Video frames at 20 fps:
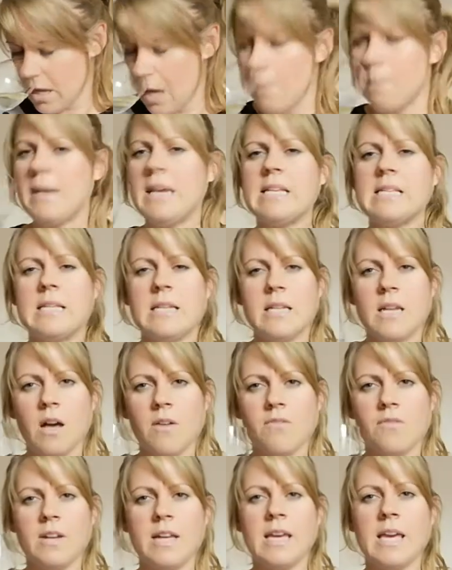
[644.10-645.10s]
But it's
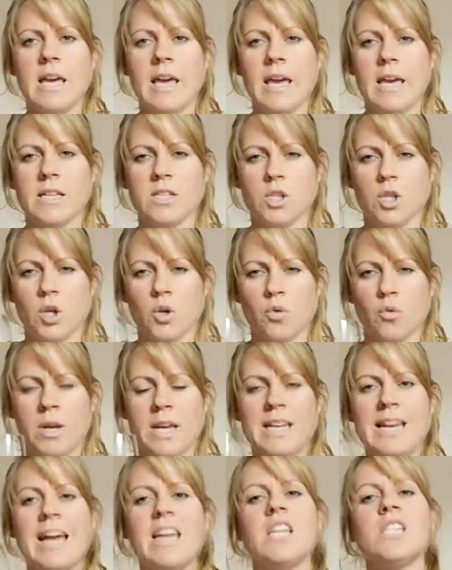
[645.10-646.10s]
lovely, it's
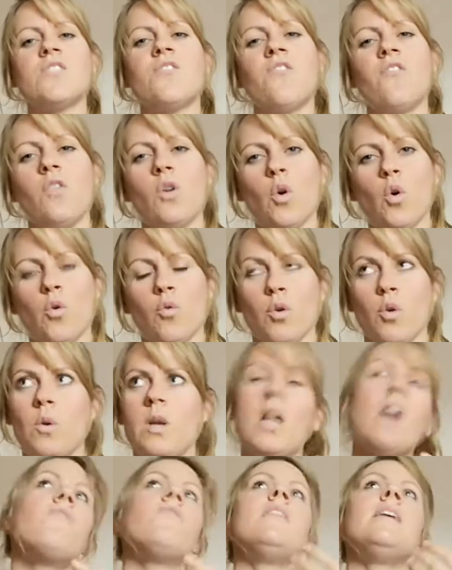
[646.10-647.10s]
green, and it's floral,
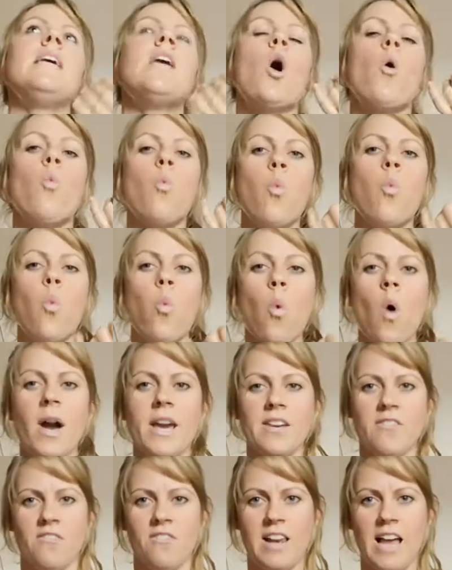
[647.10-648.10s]
lovely
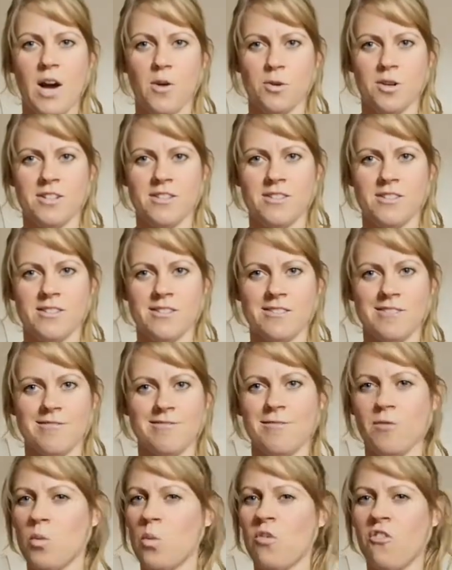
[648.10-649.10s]
white flowers.
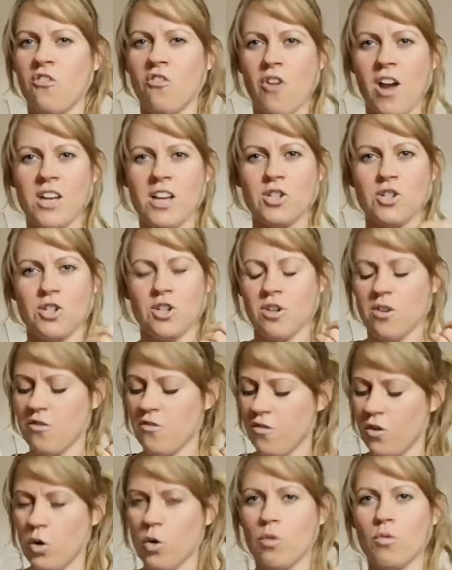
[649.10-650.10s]
Fresh,
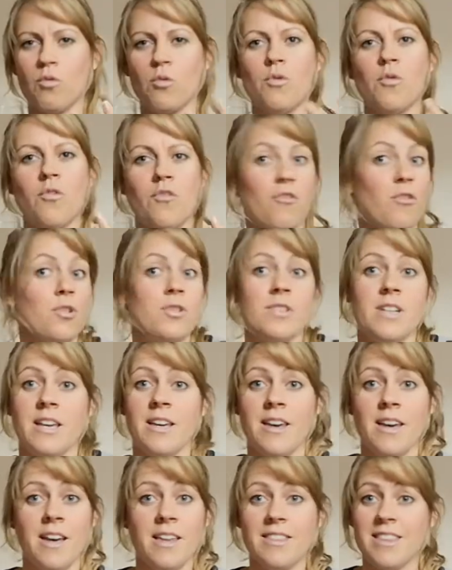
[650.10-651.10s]
floral,
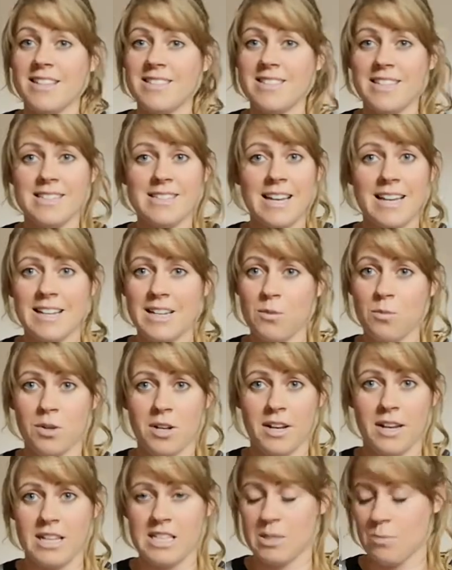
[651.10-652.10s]
fruity. That's exactly what
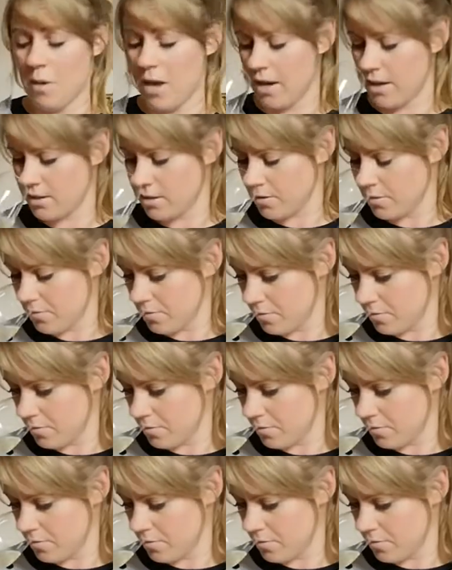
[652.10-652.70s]
I expect.